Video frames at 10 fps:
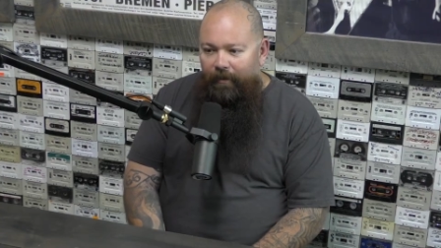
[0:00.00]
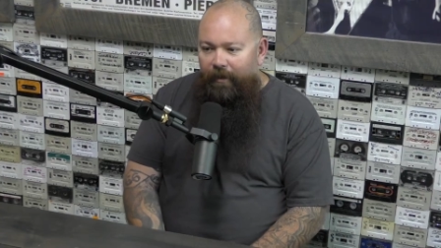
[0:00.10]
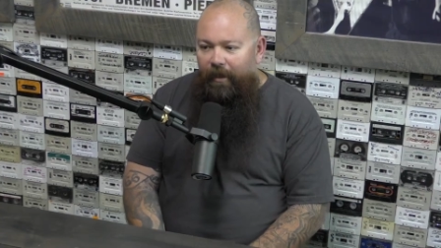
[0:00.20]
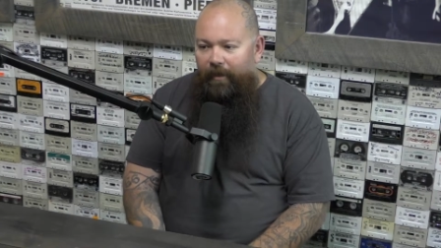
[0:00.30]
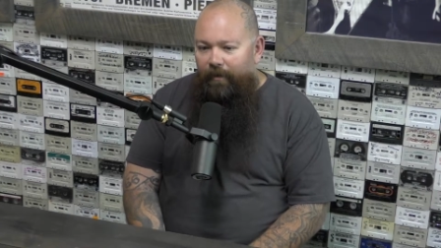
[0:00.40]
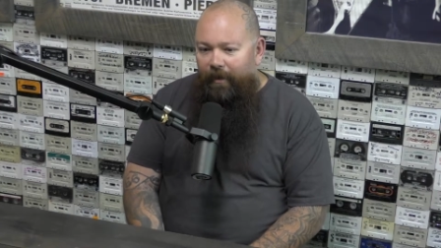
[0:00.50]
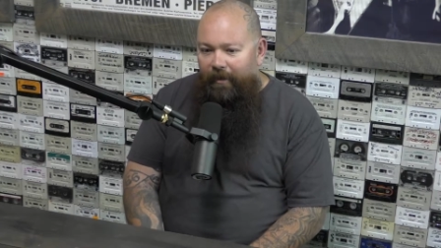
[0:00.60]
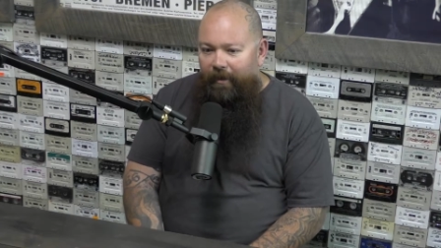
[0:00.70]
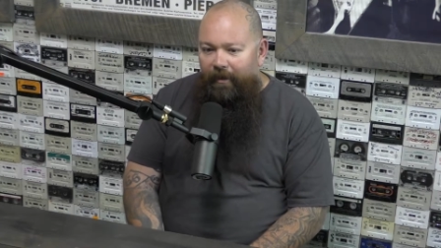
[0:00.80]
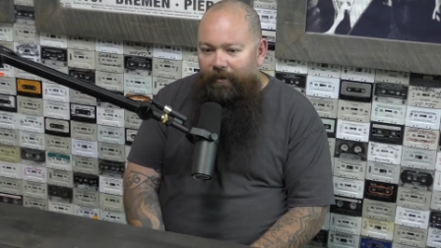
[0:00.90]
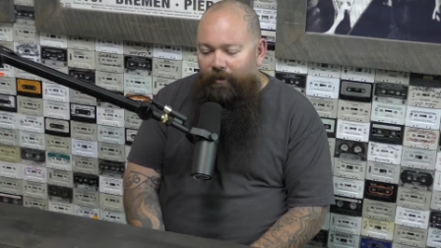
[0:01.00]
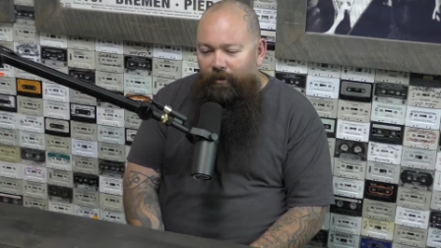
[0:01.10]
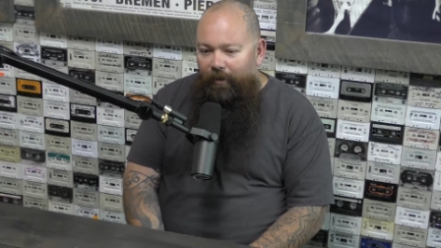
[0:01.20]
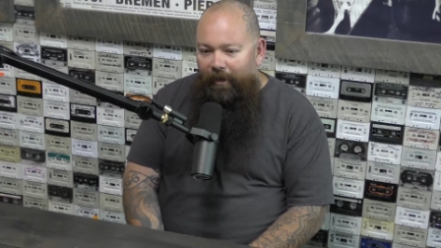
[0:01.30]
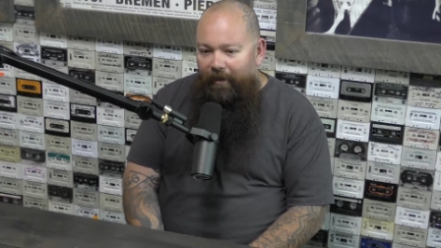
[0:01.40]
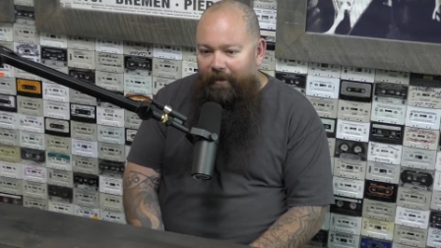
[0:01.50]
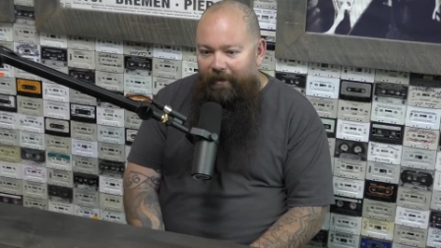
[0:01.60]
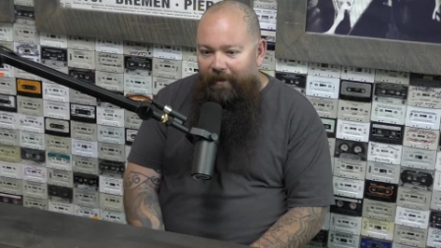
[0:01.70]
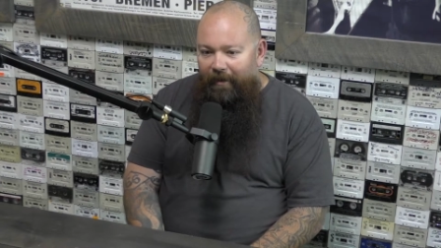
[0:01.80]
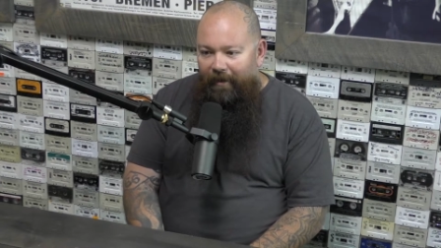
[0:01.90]
with today's wrestling. There's nobody,
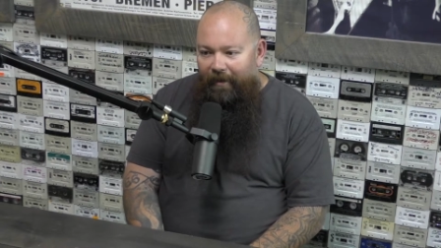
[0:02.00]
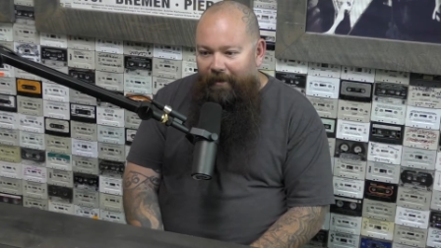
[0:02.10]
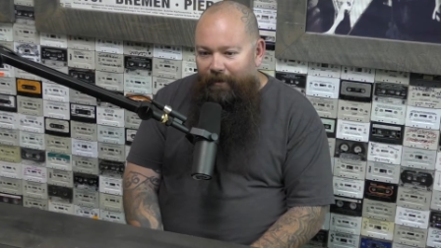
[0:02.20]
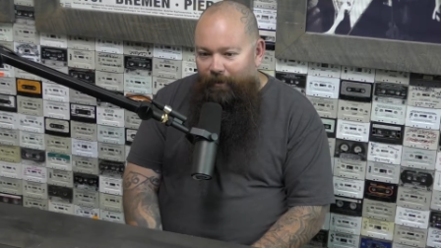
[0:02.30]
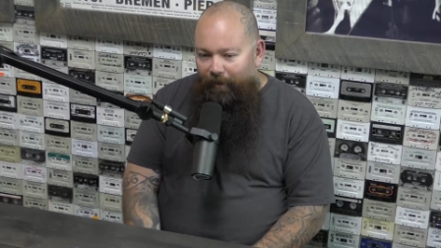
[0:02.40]
to